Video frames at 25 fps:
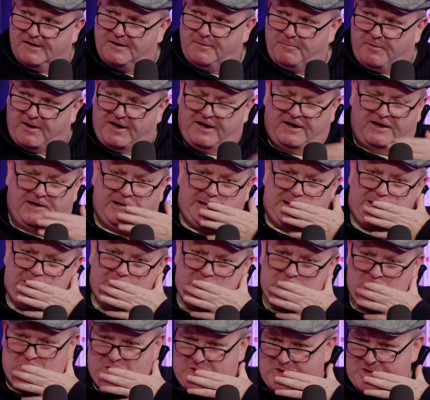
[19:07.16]
In the back
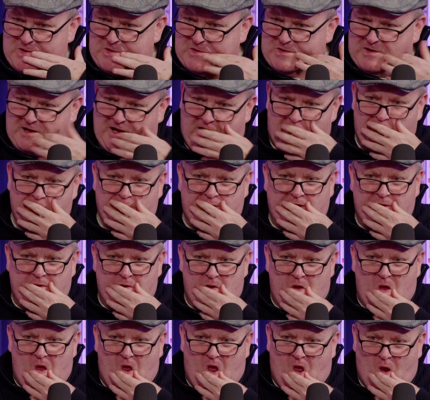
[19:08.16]
garden. I mean,
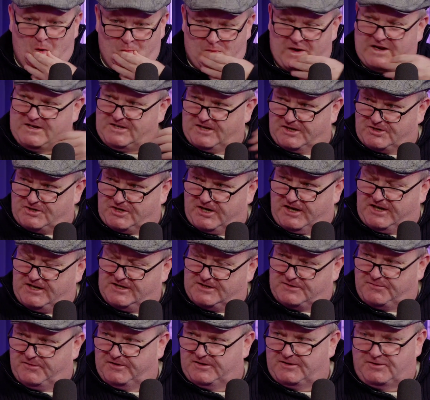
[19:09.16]
it makes a
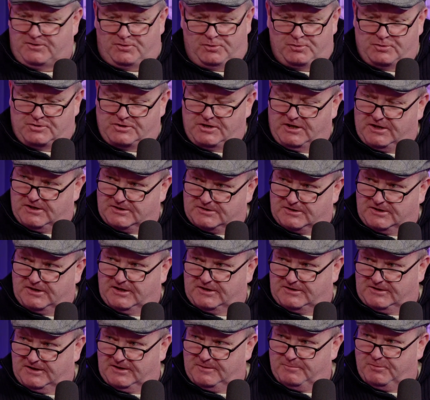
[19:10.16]
change for 2 chairs and
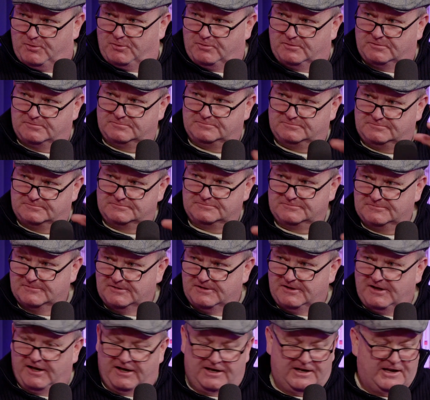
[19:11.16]
a table.
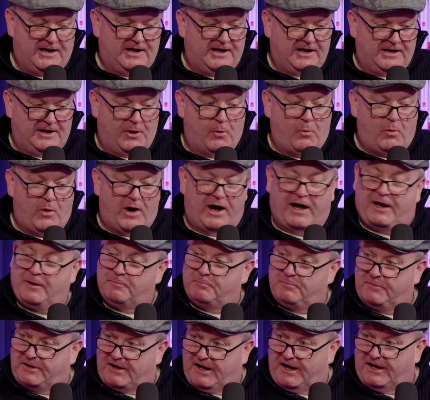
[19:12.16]
And a
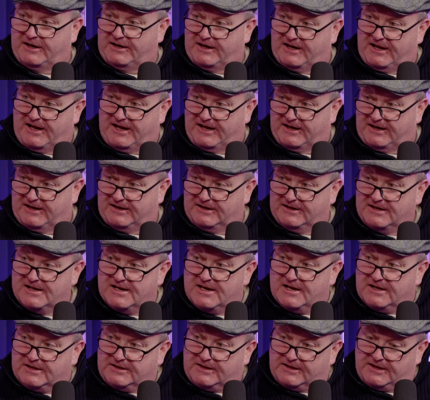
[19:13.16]
warm can of lager.
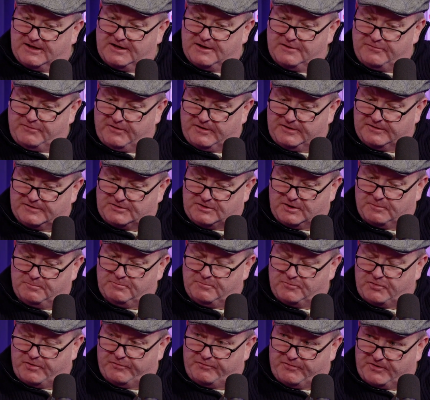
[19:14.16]
Did they have
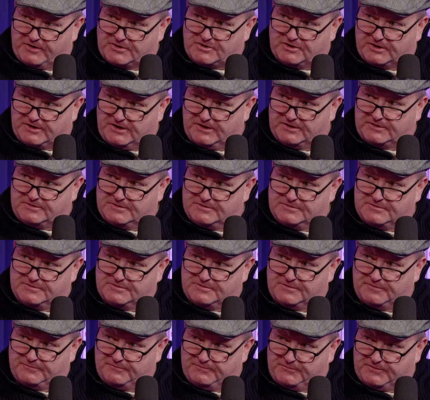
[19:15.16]
some
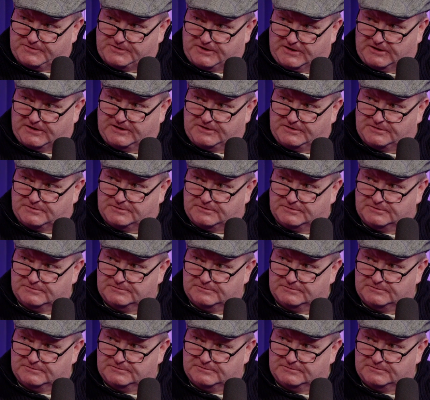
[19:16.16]
refrigeration facilities?